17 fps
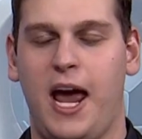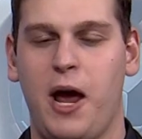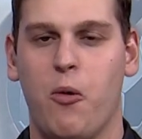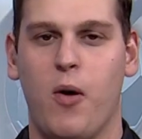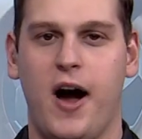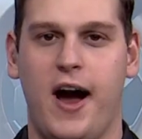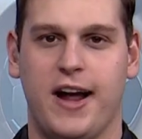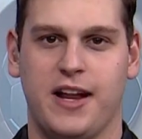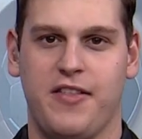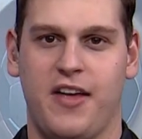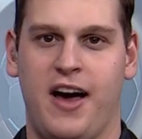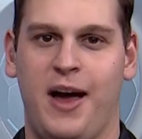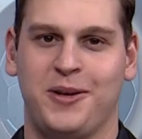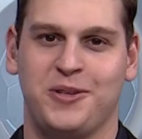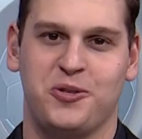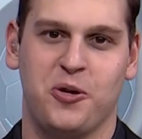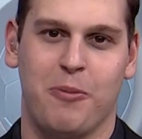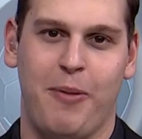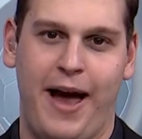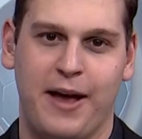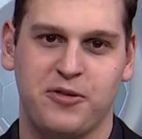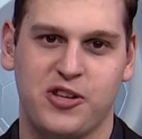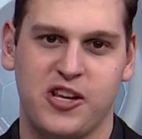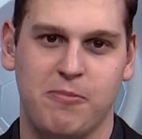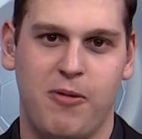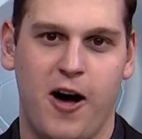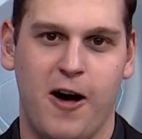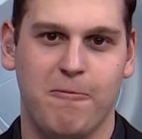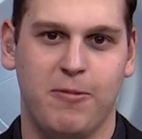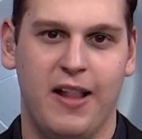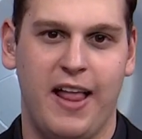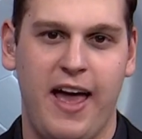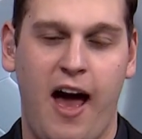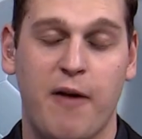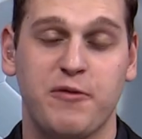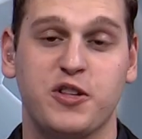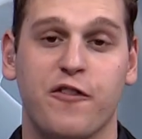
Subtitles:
one of the high school basketball playoffs.